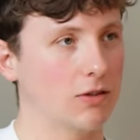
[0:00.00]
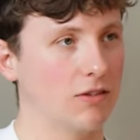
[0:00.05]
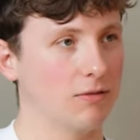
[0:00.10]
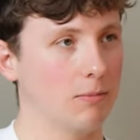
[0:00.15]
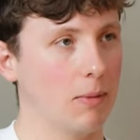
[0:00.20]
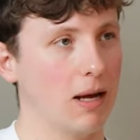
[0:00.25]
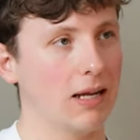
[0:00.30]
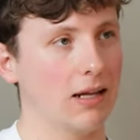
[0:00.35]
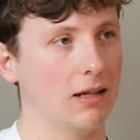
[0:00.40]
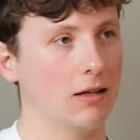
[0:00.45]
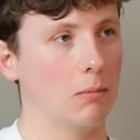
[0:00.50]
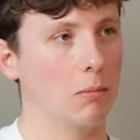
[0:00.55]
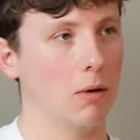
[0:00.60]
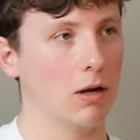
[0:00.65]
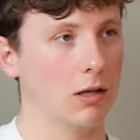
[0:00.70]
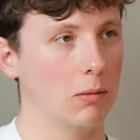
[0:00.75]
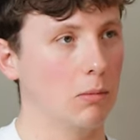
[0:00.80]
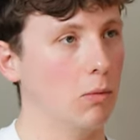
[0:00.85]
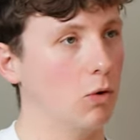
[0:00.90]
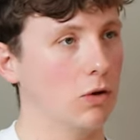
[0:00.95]
of making the
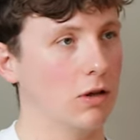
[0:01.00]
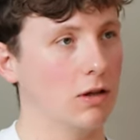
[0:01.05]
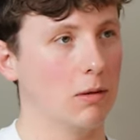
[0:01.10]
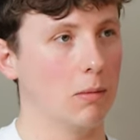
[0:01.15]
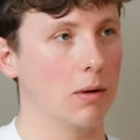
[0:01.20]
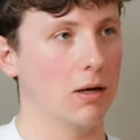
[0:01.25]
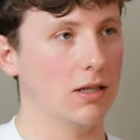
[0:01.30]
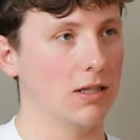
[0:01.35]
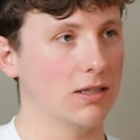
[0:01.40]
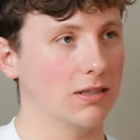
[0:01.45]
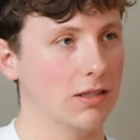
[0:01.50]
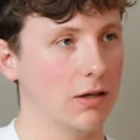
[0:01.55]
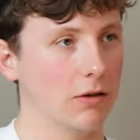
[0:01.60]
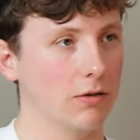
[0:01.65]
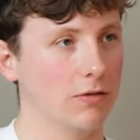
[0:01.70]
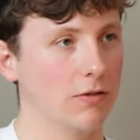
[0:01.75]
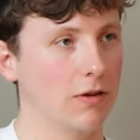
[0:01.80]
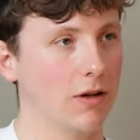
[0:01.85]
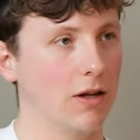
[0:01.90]
money more than the money itself.